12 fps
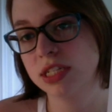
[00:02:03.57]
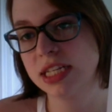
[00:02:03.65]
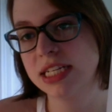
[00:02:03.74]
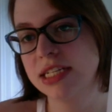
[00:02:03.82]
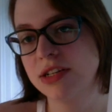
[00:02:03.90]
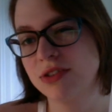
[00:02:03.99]

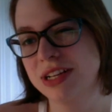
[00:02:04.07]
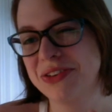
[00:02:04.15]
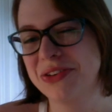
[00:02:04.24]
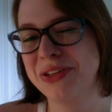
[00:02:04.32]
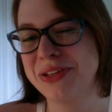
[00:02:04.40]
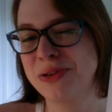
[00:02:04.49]
This turned out
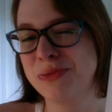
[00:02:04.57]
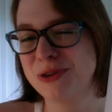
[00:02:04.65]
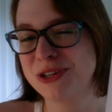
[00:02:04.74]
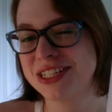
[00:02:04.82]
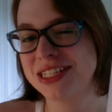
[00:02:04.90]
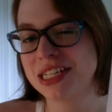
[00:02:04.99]
a little
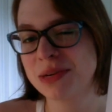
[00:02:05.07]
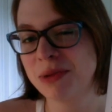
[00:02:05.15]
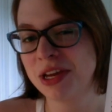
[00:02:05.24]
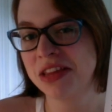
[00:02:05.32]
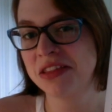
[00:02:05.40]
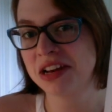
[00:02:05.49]
more dusty
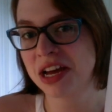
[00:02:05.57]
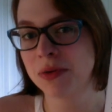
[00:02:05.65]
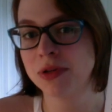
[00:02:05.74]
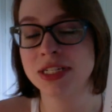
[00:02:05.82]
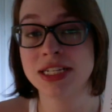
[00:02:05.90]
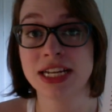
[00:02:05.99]
pink than I
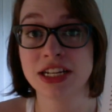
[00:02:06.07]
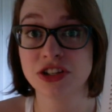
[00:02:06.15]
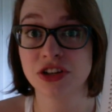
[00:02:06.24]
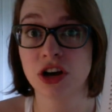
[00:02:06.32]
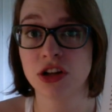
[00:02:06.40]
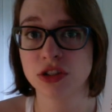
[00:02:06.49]
would tend to
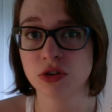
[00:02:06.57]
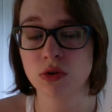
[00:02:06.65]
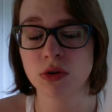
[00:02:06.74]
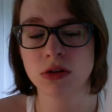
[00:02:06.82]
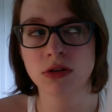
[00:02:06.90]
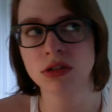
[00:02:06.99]
call a
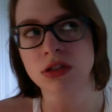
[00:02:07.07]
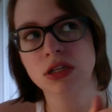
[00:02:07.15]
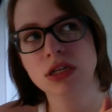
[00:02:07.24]
coral.